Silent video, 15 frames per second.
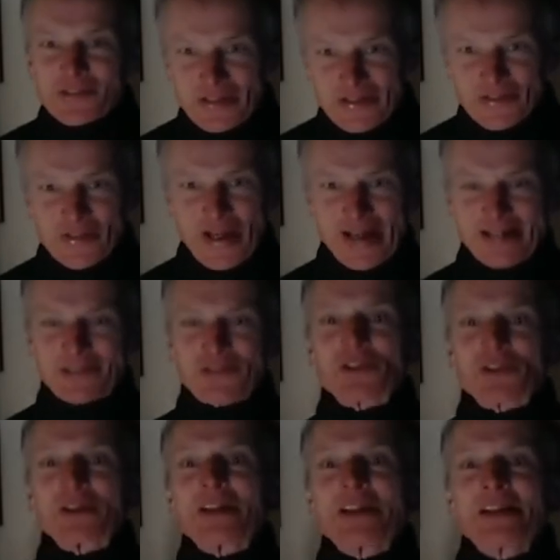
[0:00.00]
is
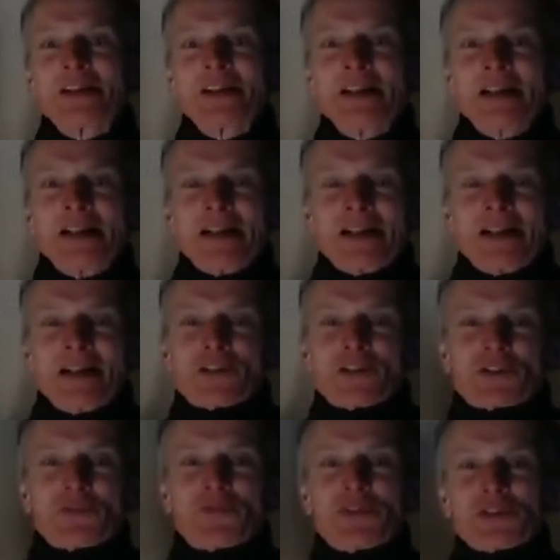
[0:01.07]
actually
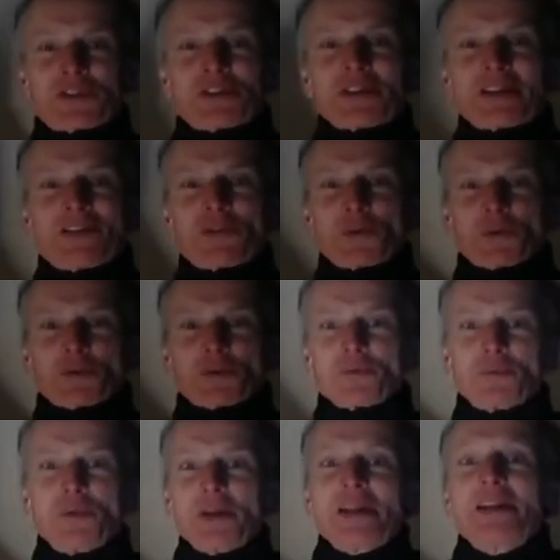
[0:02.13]
sufficiently sort of
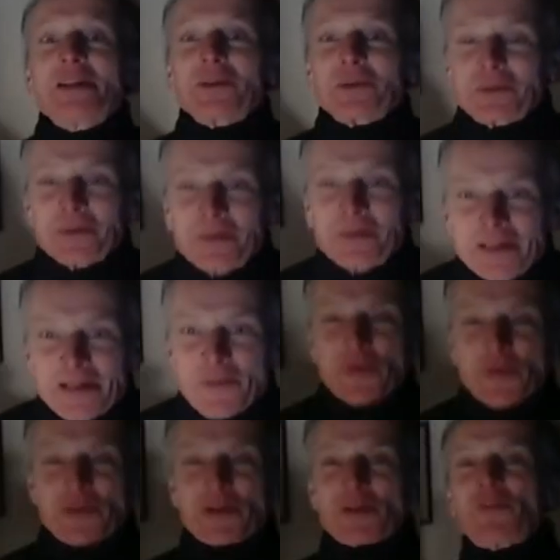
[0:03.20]
real
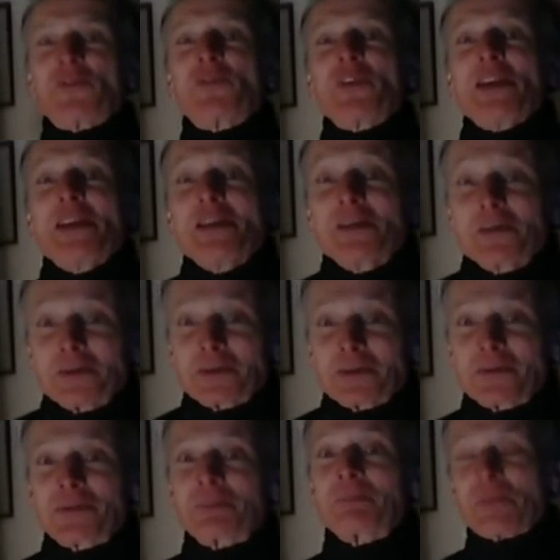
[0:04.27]
that a
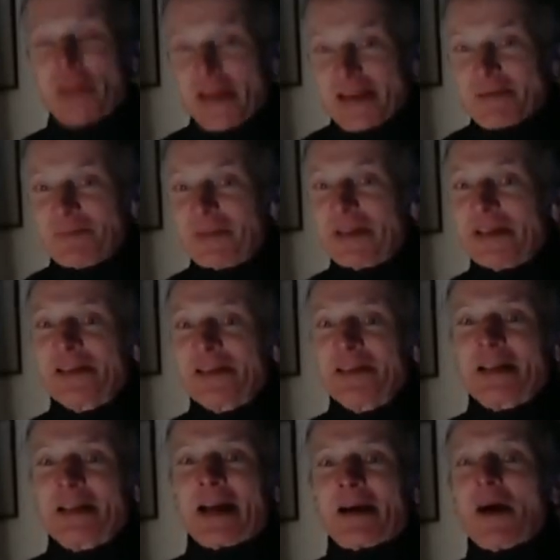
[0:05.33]
field, namely
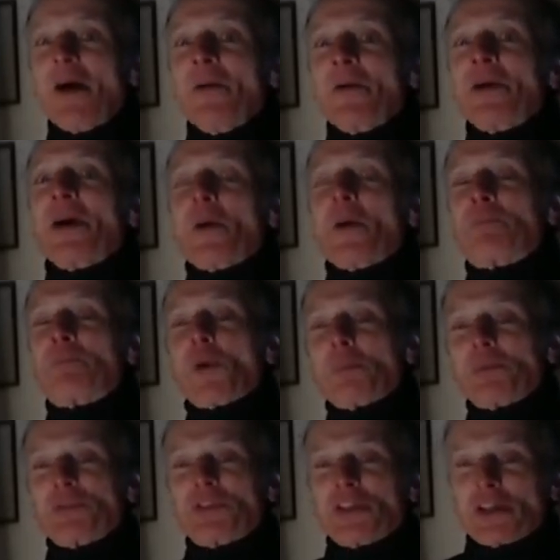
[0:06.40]
a
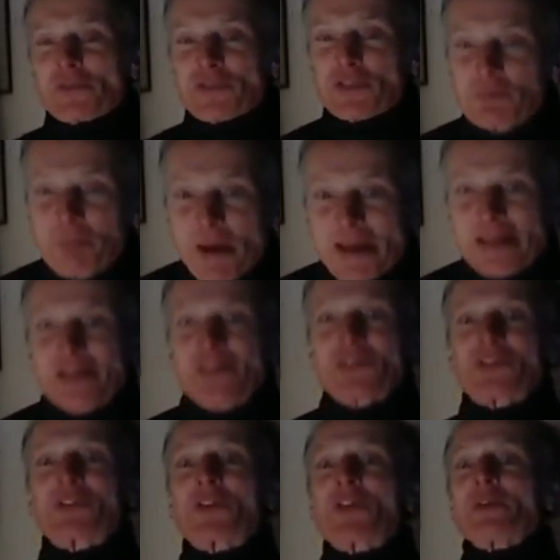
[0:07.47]
property of
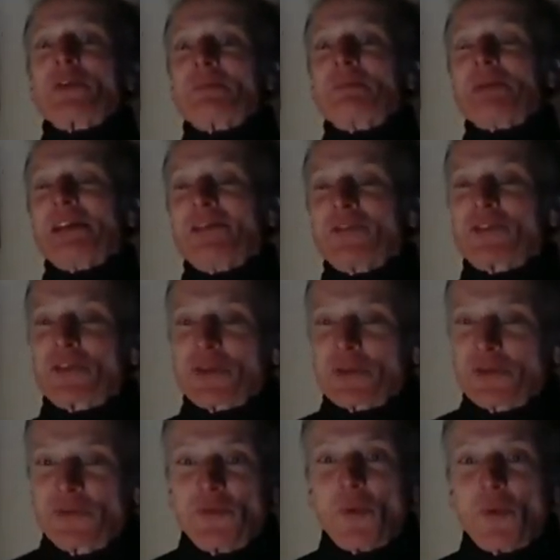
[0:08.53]
space that means that a
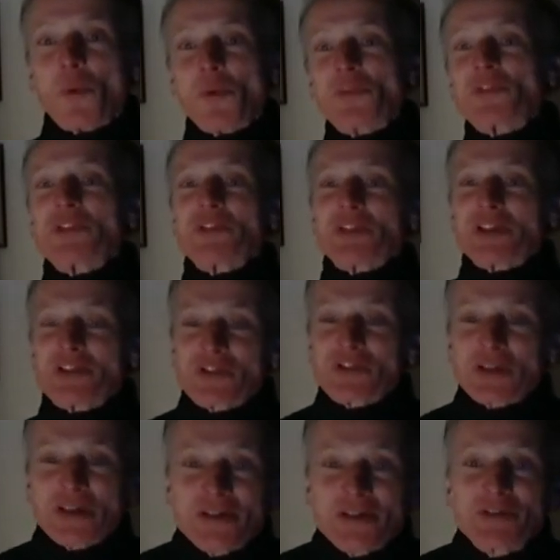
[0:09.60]
force is
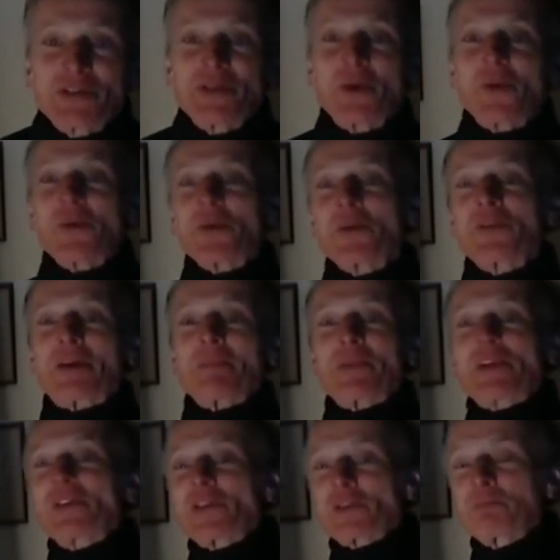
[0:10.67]
exerted on
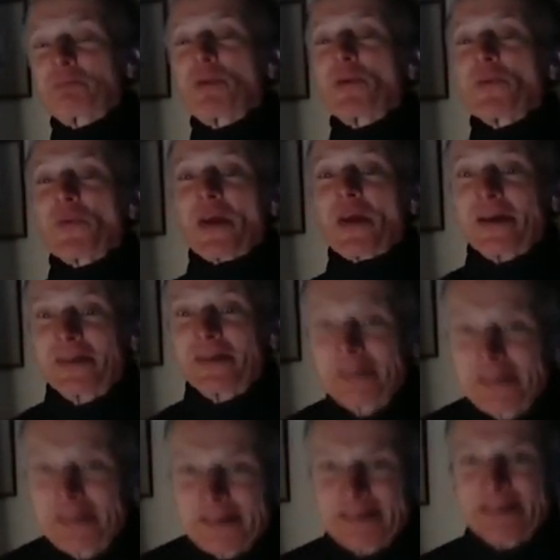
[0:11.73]
something that's put there,
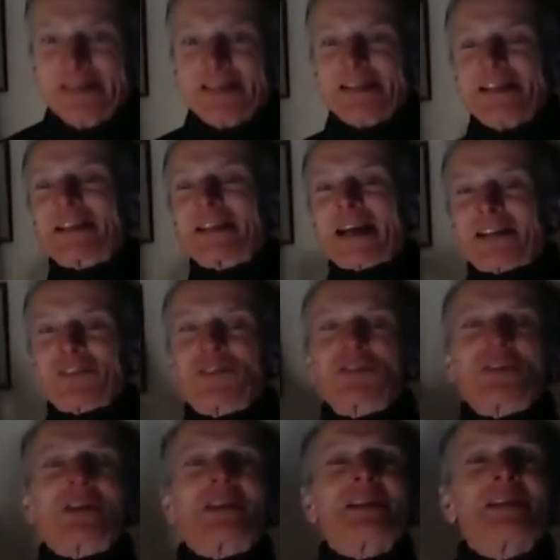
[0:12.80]
is
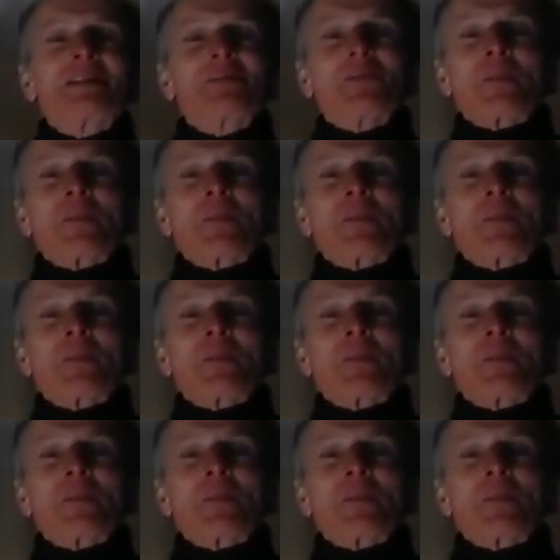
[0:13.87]
actually